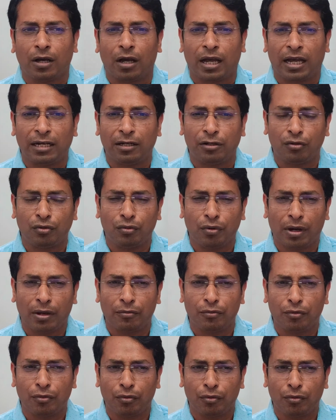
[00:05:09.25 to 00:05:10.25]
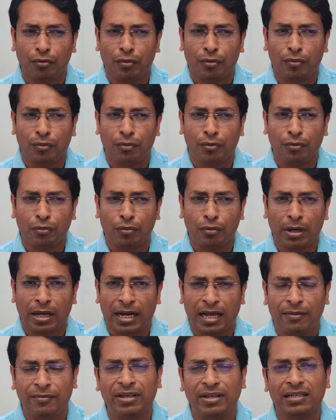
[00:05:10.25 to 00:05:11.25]
and you are
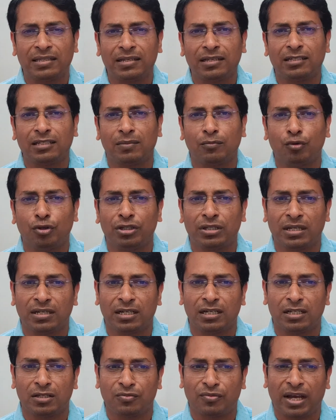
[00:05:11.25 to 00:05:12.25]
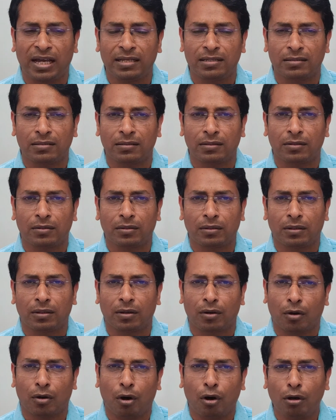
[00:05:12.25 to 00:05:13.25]
having a system which satisfies
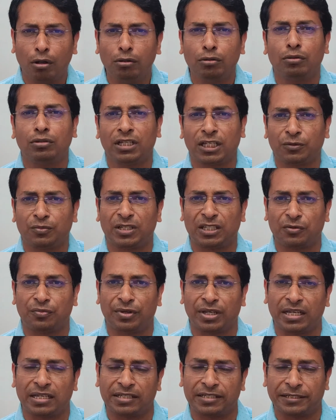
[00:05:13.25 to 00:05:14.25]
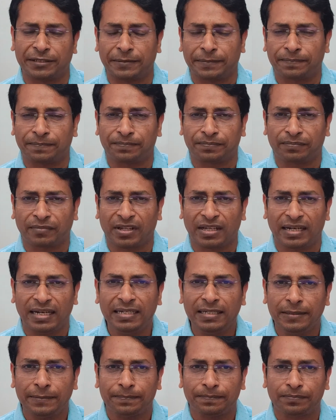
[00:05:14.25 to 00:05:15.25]
all those specifications,
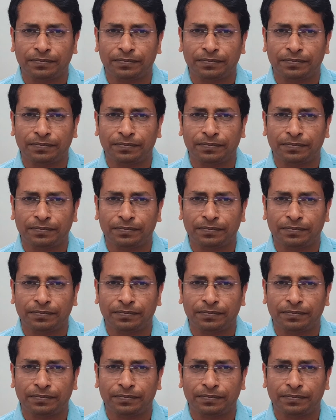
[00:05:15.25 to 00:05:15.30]
right?